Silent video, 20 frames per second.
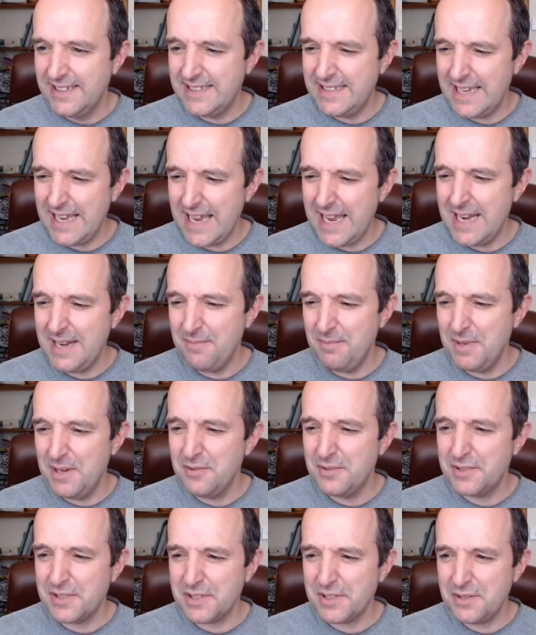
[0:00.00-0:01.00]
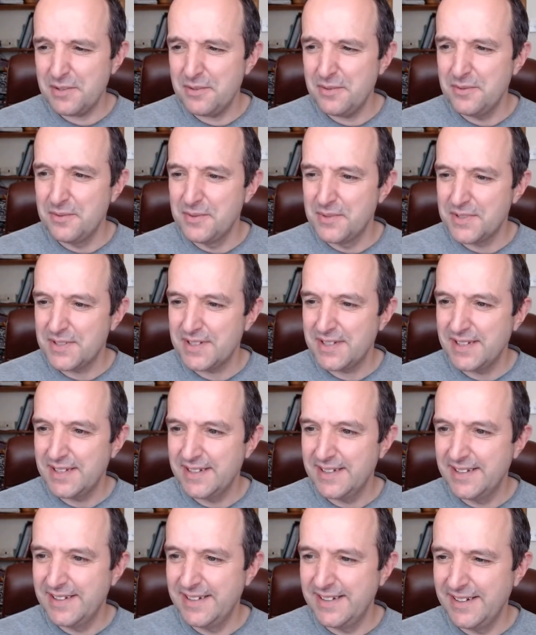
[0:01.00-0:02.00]
10 Mewtwo's.
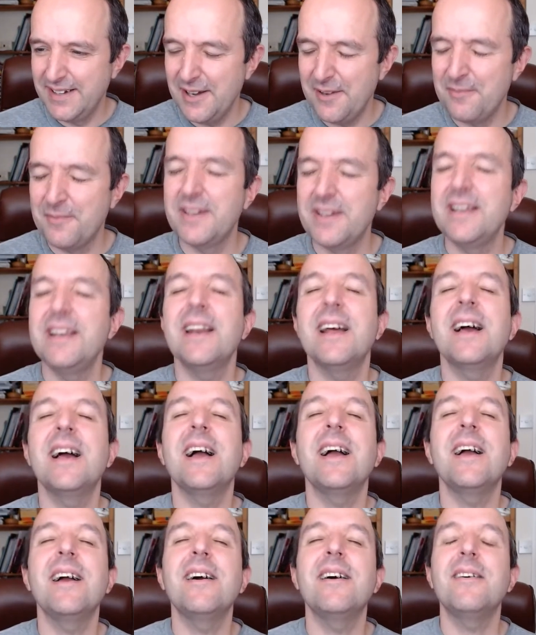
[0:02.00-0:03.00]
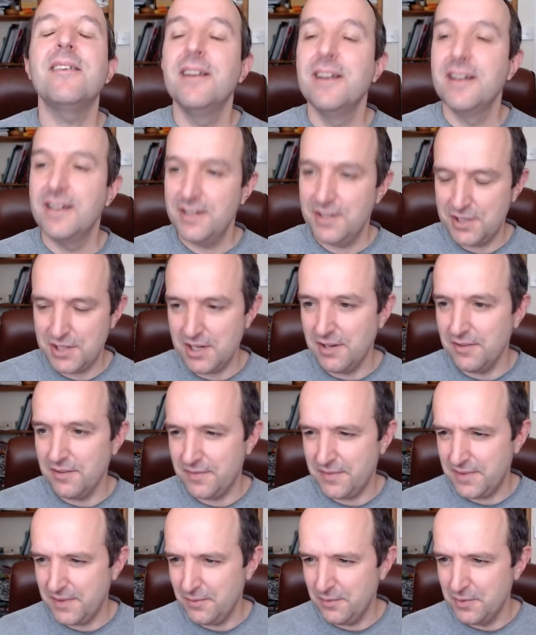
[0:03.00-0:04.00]
I mean, how
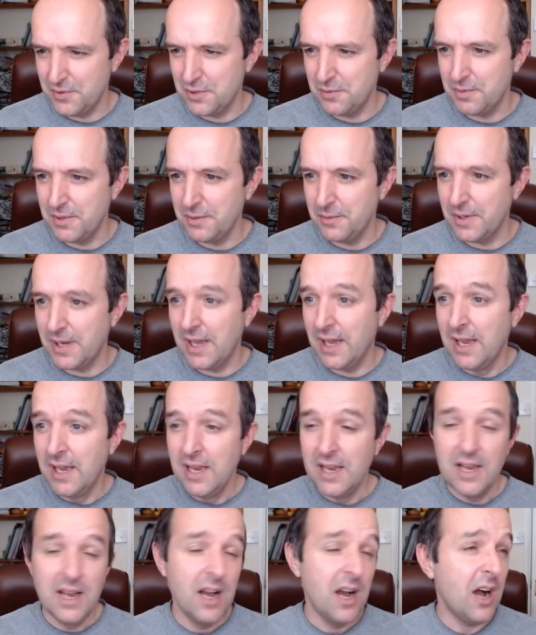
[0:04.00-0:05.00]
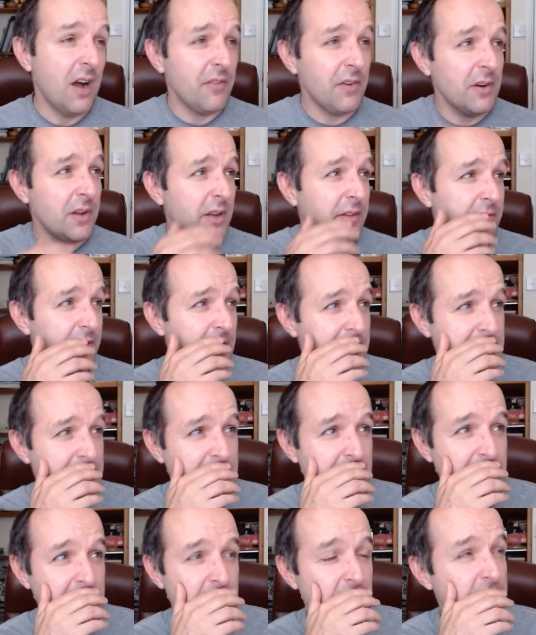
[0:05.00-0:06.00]
chuffed would you be with that? I've only ever had
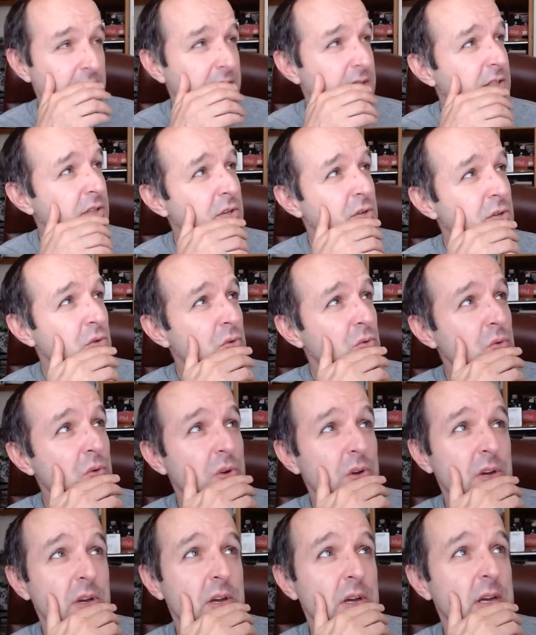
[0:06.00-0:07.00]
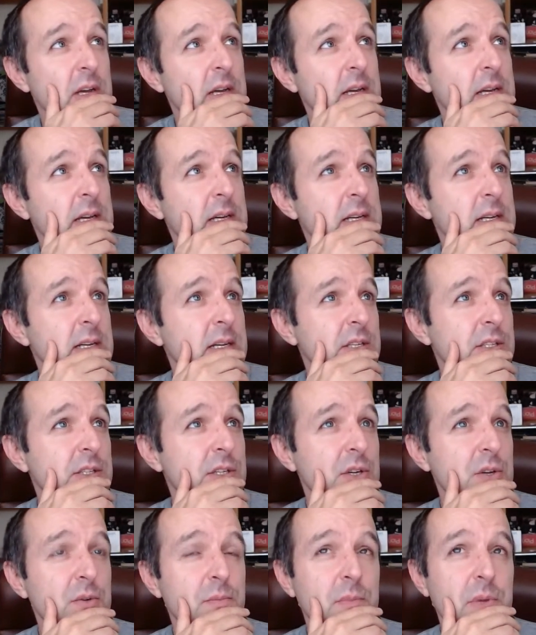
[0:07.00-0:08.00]
two
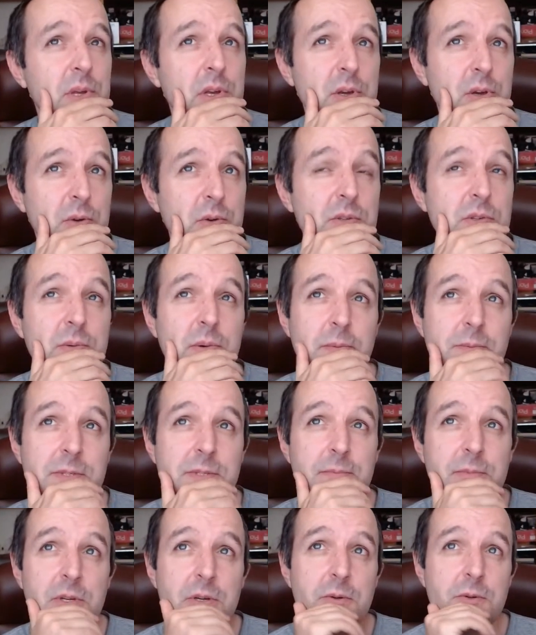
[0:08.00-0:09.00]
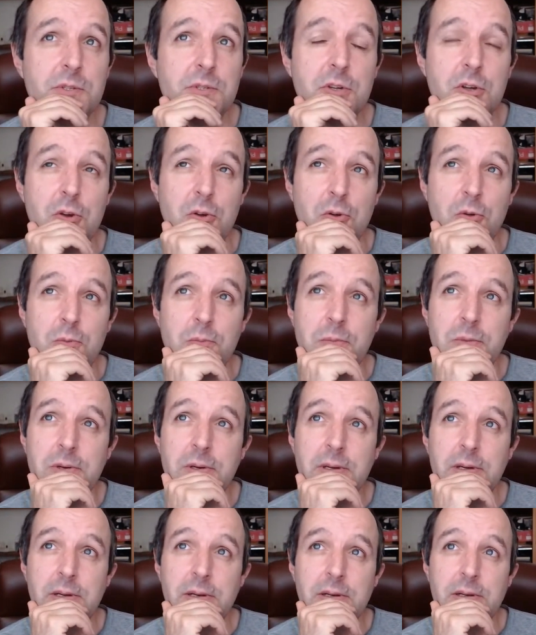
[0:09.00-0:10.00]
Mews. One was a Mew Zoom,
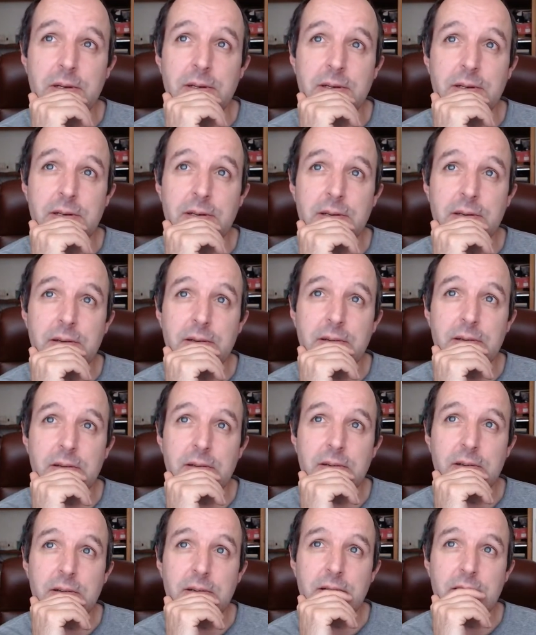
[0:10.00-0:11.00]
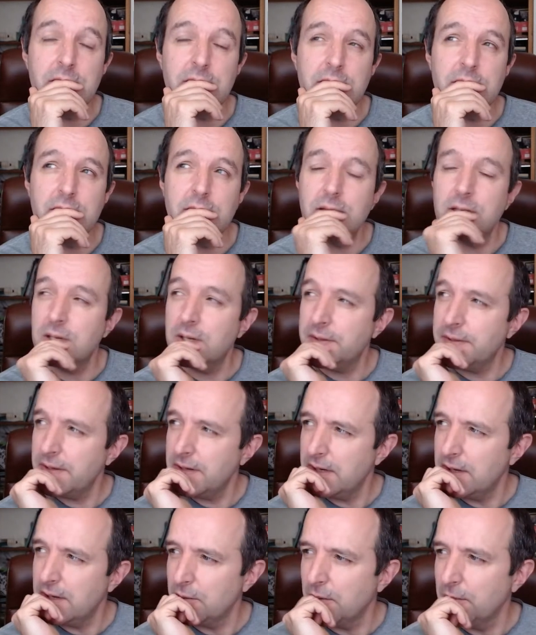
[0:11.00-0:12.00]
and I
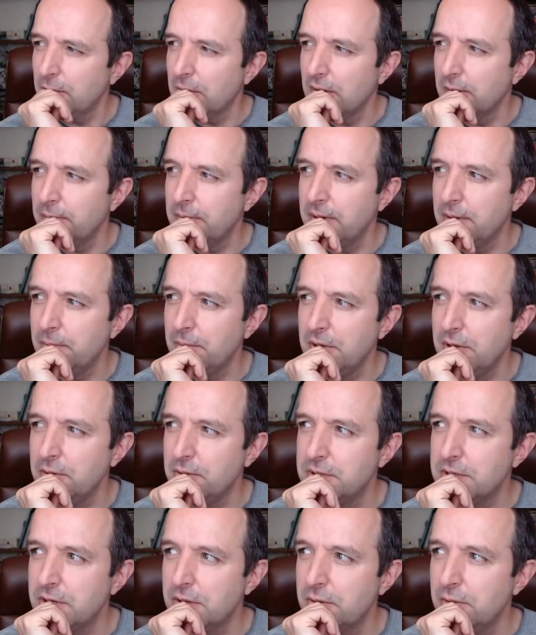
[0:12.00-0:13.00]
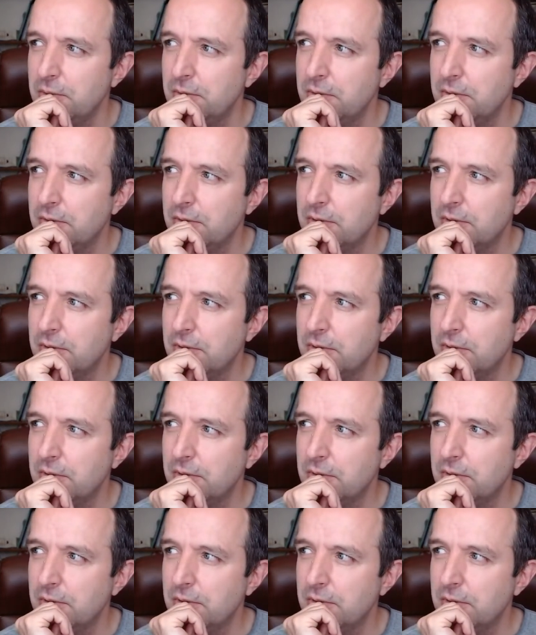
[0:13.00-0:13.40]
think the other one might have been a Mewtwo.